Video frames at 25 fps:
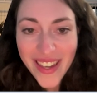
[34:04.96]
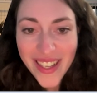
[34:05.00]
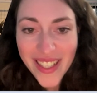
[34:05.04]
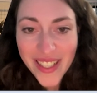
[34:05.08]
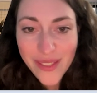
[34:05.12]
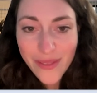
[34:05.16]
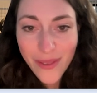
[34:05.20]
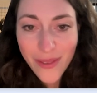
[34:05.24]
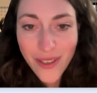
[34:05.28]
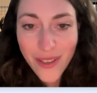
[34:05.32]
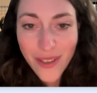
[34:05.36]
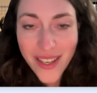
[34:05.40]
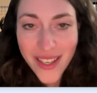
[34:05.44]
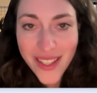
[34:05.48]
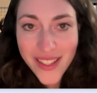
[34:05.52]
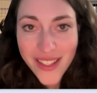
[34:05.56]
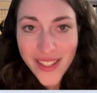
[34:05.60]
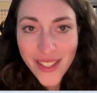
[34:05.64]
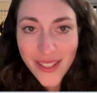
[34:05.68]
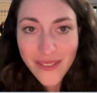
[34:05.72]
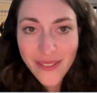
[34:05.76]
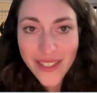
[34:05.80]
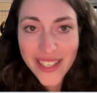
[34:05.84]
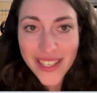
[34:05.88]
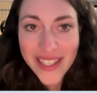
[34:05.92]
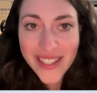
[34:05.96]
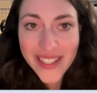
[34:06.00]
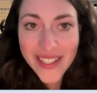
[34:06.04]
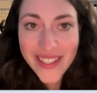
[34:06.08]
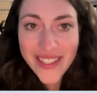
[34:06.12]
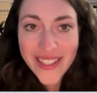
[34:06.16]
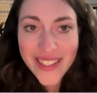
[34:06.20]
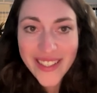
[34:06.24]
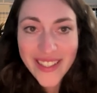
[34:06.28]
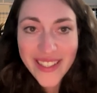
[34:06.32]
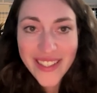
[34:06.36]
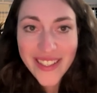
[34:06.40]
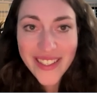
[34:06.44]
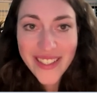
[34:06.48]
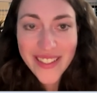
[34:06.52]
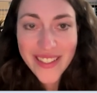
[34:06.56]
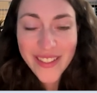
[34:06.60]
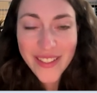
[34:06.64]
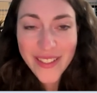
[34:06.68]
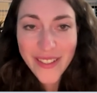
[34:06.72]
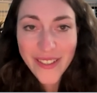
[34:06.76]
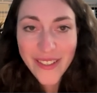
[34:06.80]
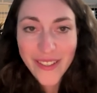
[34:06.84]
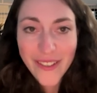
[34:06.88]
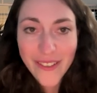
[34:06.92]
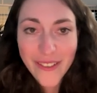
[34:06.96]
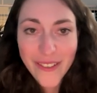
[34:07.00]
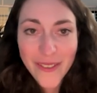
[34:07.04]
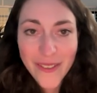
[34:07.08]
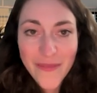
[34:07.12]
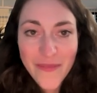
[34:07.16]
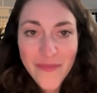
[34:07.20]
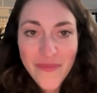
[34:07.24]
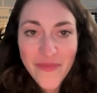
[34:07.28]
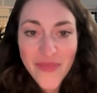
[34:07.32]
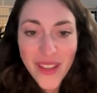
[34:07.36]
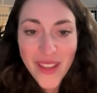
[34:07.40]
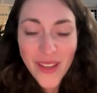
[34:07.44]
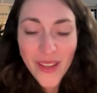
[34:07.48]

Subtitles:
thanks for answering. So